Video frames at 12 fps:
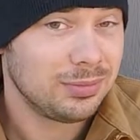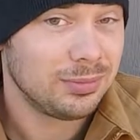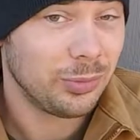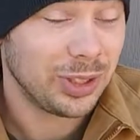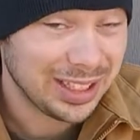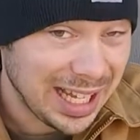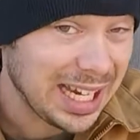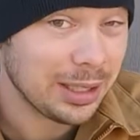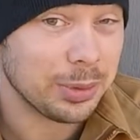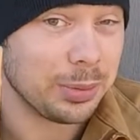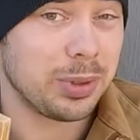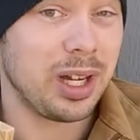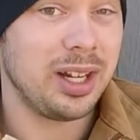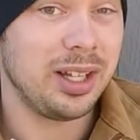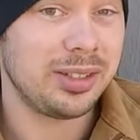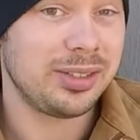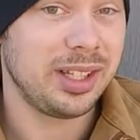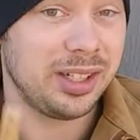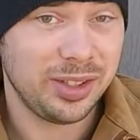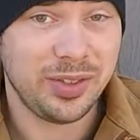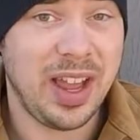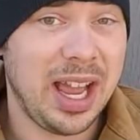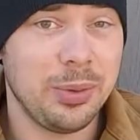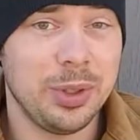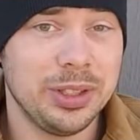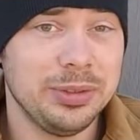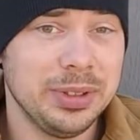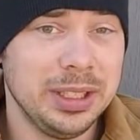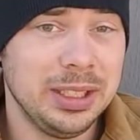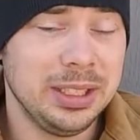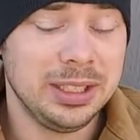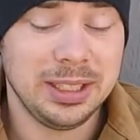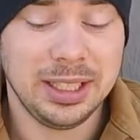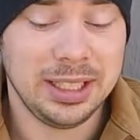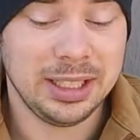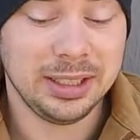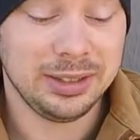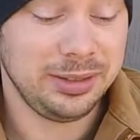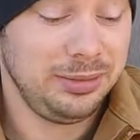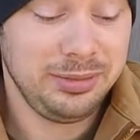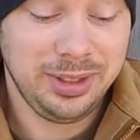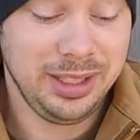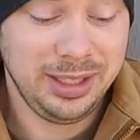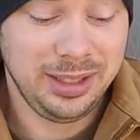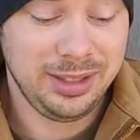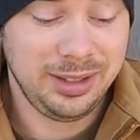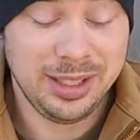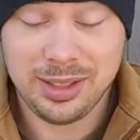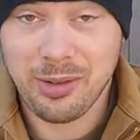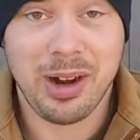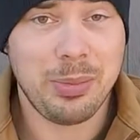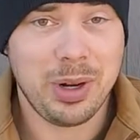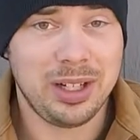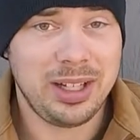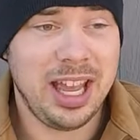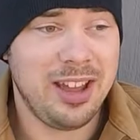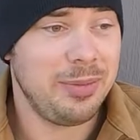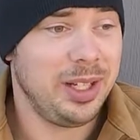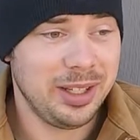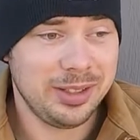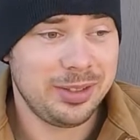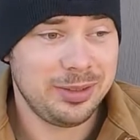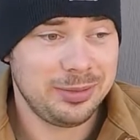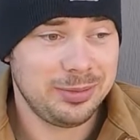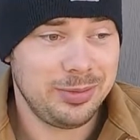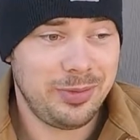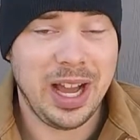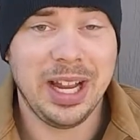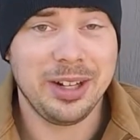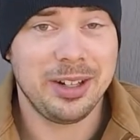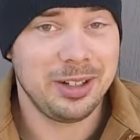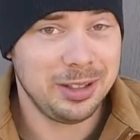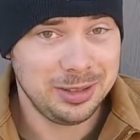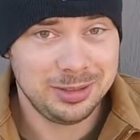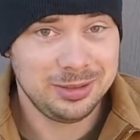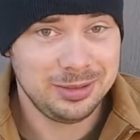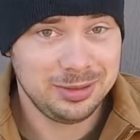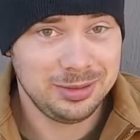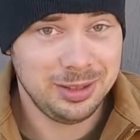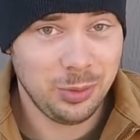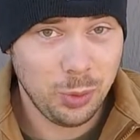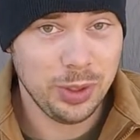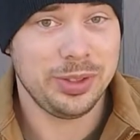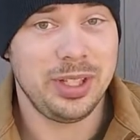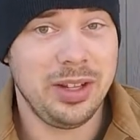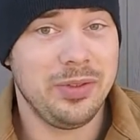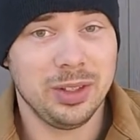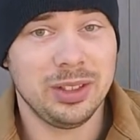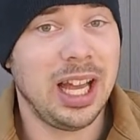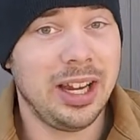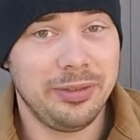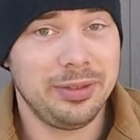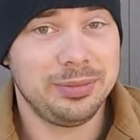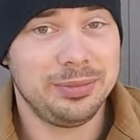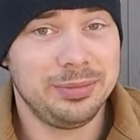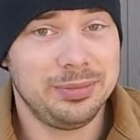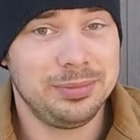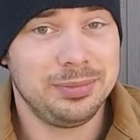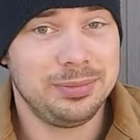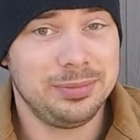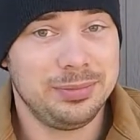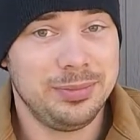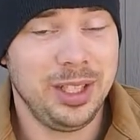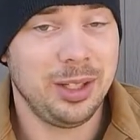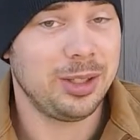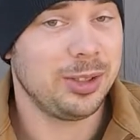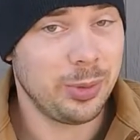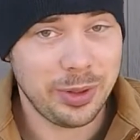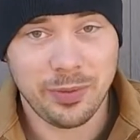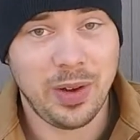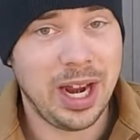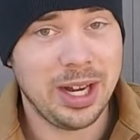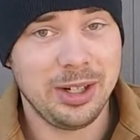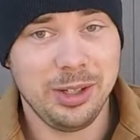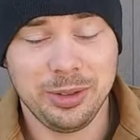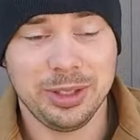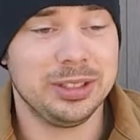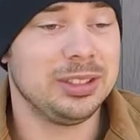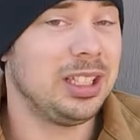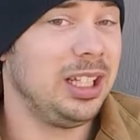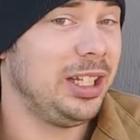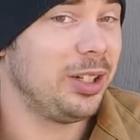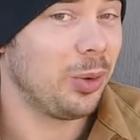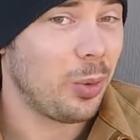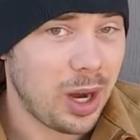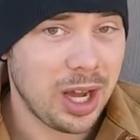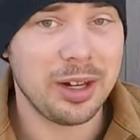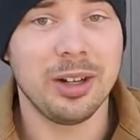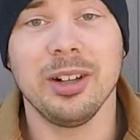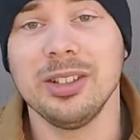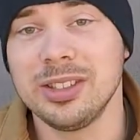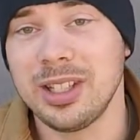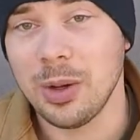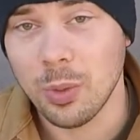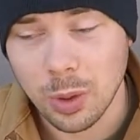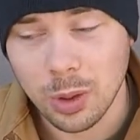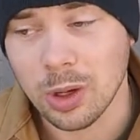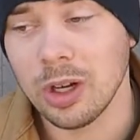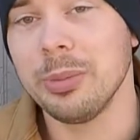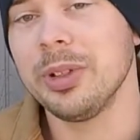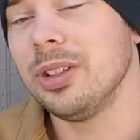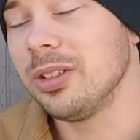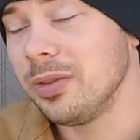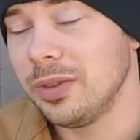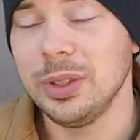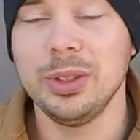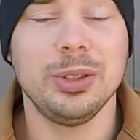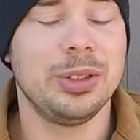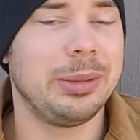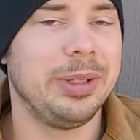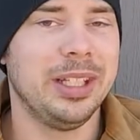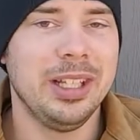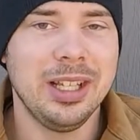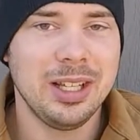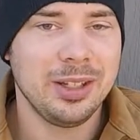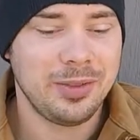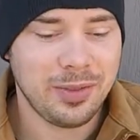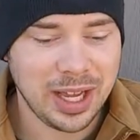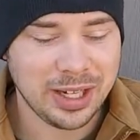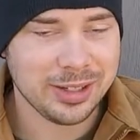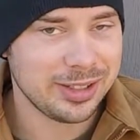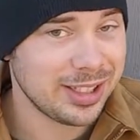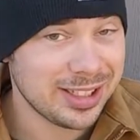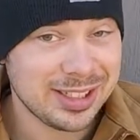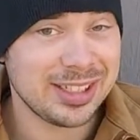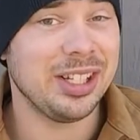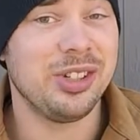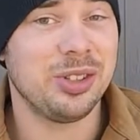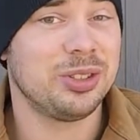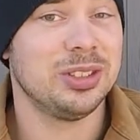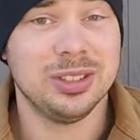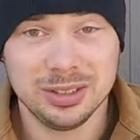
reliable products such as Fatwood uh, is a great product to have because fire will save your life. You know, because with fire, you can clean your water and stay warm and cook food. I mean, fire is essential